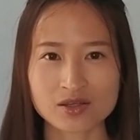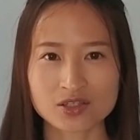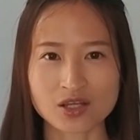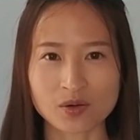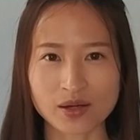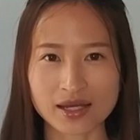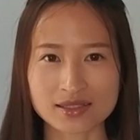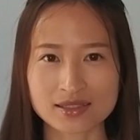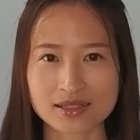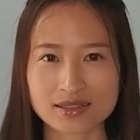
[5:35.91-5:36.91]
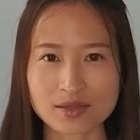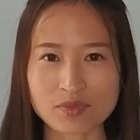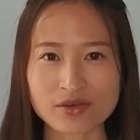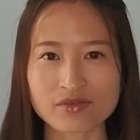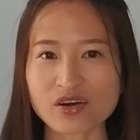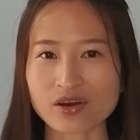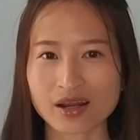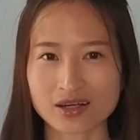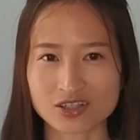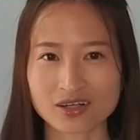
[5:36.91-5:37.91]
So it's something very
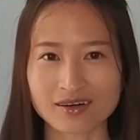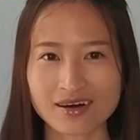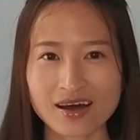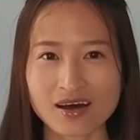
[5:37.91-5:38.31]
natural.